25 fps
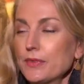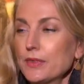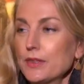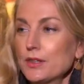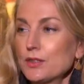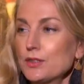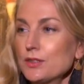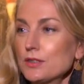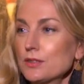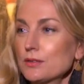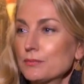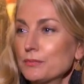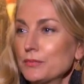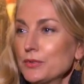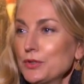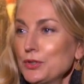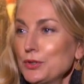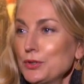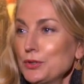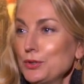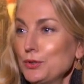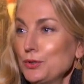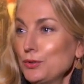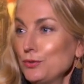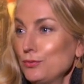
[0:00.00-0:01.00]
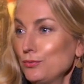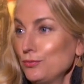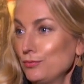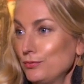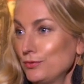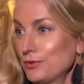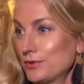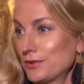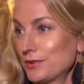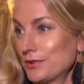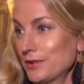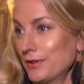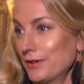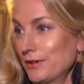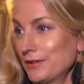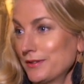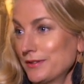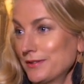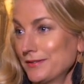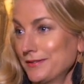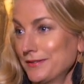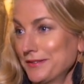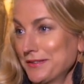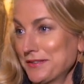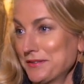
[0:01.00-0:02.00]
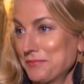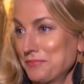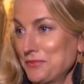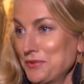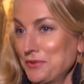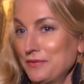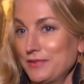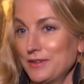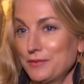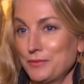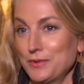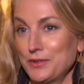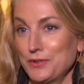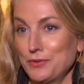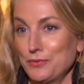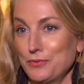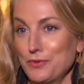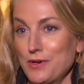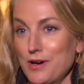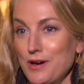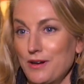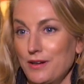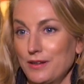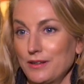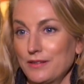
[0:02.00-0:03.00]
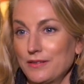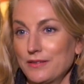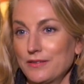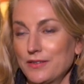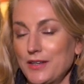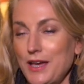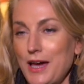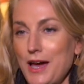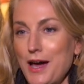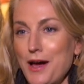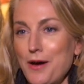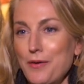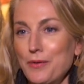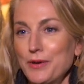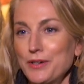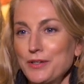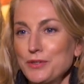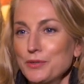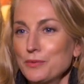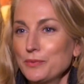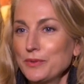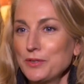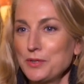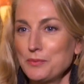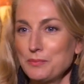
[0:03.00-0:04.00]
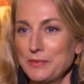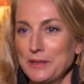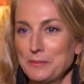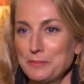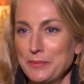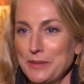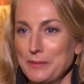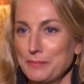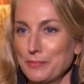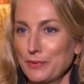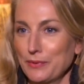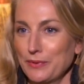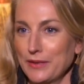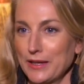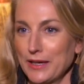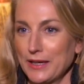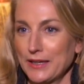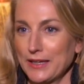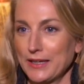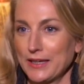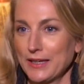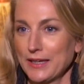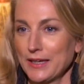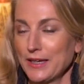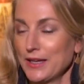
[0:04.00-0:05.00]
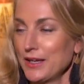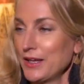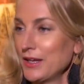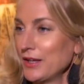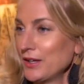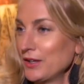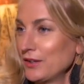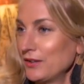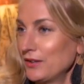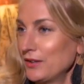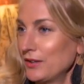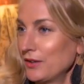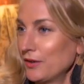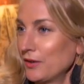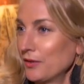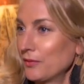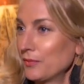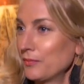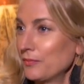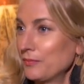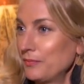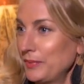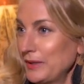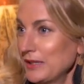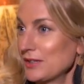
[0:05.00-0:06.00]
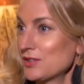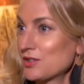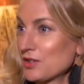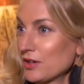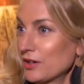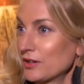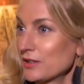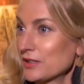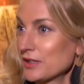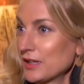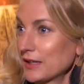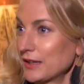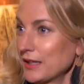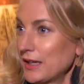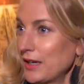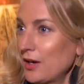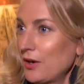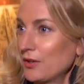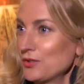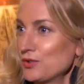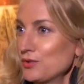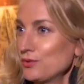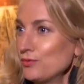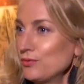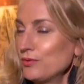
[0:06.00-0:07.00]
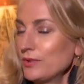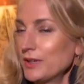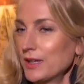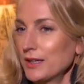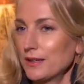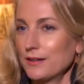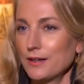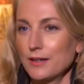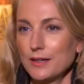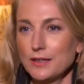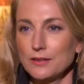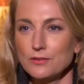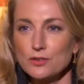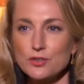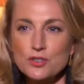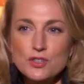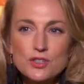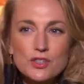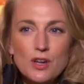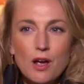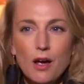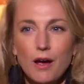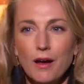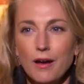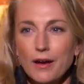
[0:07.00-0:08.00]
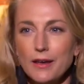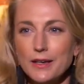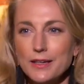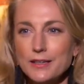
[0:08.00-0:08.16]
There's some huge stars in this movie with you guys. How are you when you meet people like, you know, big stars like that? Or do you get a little shy?